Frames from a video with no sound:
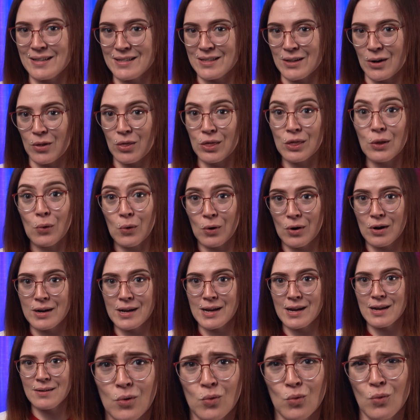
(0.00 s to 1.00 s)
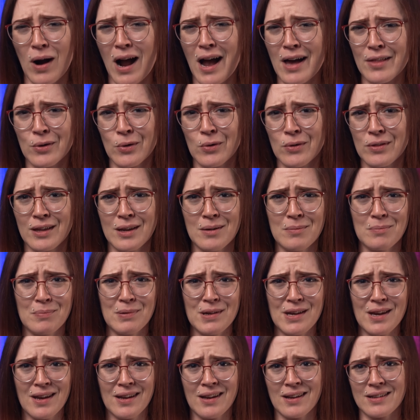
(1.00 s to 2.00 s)
as an authority, rather than
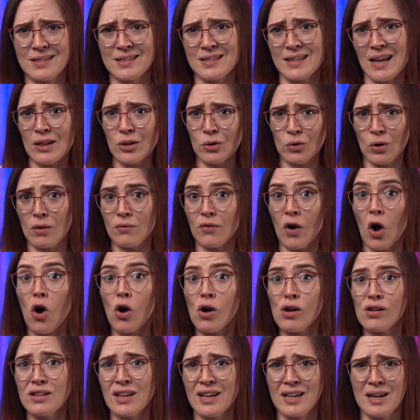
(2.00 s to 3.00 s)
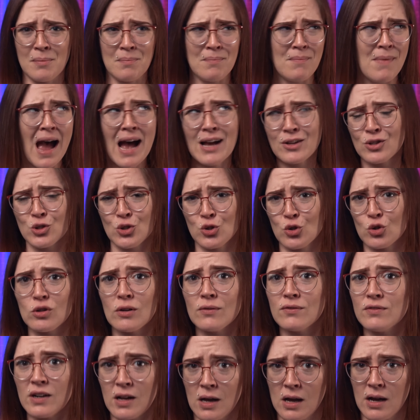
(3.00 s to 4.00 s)
being a seller of all and a master
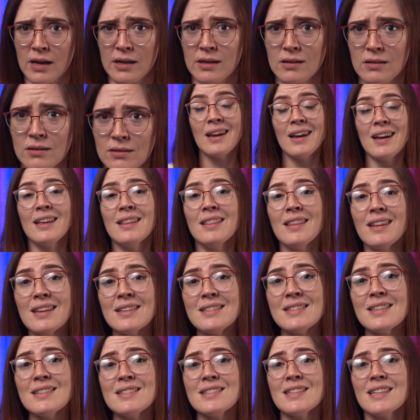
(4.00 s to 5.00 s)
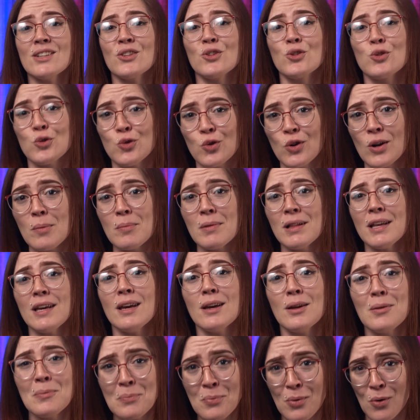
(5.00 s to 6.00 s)
of none. And this is extremely
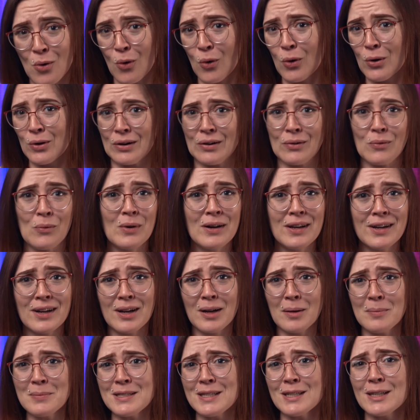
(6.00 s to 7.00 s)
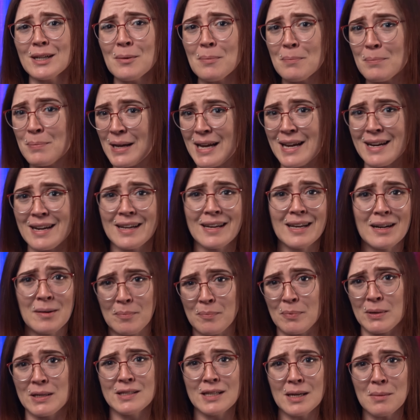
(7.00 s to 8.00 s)
important when it comes to competing in a
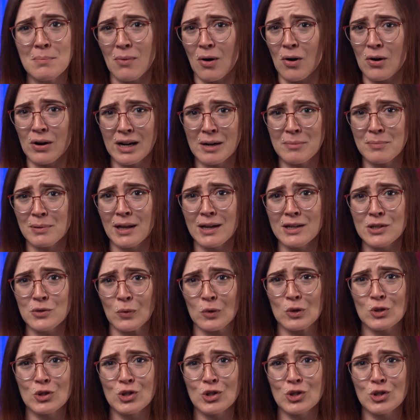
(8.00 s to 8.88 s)
busy marketplace where